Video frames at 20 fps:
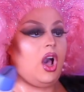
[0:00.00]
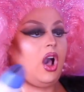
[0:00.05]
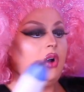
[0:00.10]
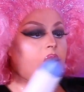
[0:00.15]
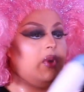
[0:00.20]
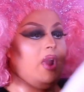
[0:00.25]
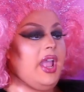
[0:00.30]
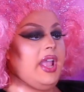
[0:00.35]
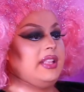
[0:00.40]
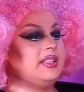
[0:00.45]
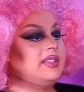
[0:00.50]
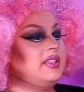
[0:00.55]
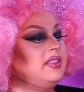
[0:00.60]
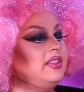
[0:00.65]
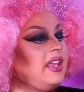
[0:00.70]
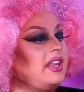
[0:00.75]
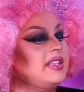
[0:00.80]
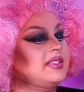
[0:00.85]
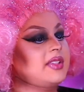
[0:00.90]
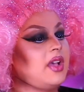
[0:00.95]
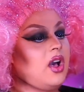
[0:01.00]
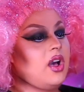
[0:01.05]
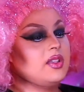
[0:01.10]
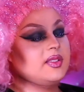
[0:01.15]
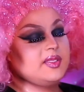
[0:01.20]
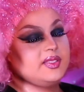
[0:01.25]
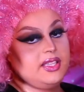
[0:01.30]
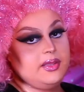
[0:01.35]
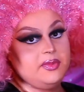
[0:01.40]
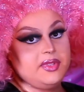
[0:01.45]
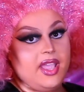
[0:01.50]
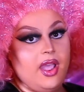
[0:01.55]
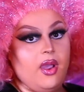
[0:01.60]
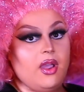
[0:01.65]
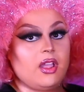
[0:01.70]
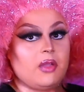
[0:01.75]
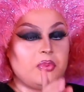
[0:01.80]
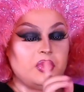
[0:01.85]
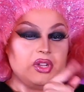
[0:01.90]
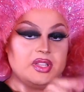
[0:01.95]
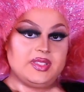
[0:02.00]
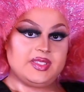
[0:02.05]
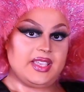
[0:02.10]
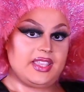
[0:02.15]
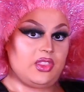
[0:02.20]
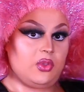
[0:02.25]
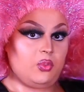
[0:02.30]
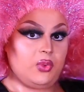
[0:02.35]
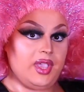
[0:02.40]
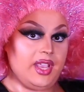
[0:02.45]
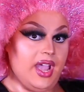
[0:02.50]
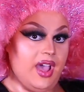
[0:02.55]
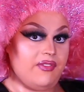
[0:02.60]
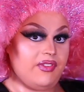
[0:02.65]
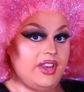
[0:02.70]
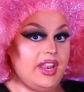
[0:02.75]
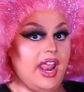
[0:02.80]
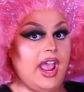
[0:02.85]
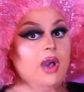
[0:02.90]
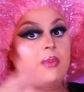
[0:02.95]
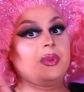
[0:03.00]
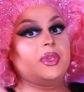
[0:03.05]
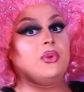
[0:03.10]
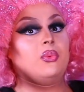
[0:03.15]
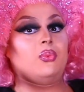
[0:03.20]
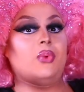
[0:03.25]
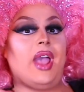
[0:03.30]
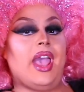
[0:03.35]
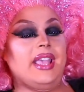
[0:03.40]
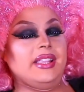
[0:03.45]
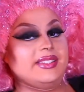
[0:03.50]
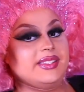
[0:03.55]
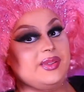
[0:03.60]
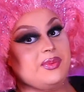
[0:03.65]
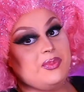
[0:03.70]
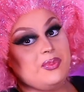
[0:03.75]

All right, that is all steamed out. I'm gonna put it inside the wig oven. I'll be right